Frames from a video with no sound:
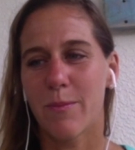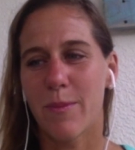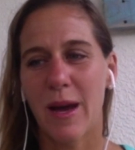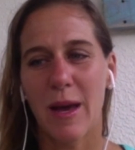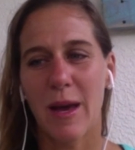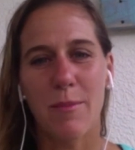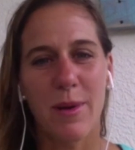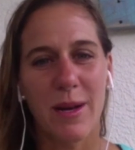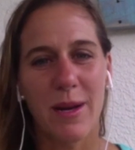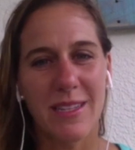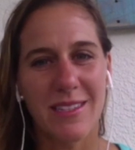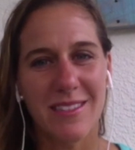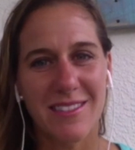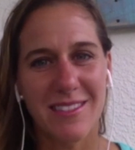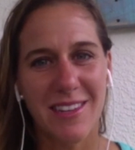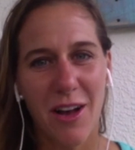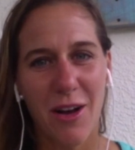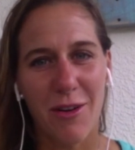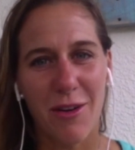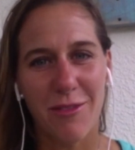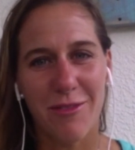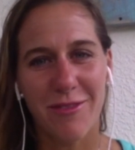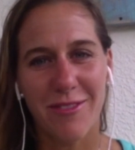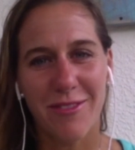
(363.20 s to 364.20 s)
my best
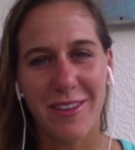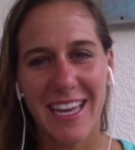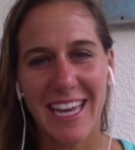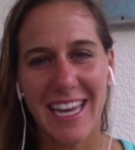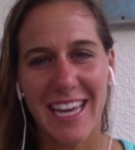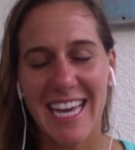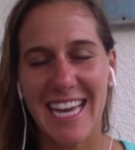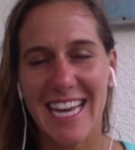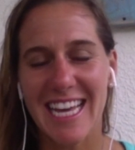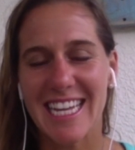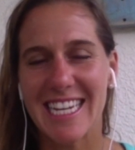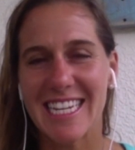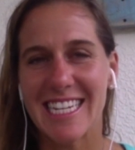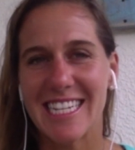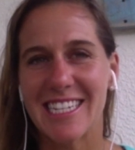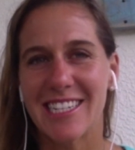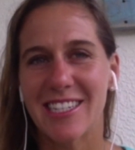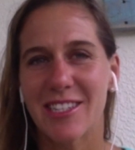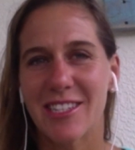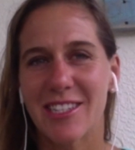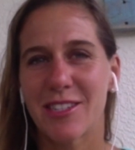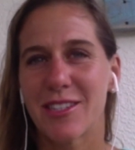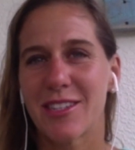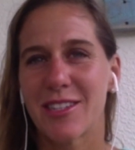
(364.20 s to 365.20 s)
self
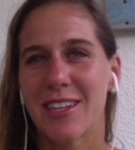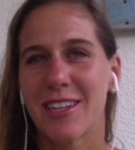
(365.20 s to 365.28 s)
and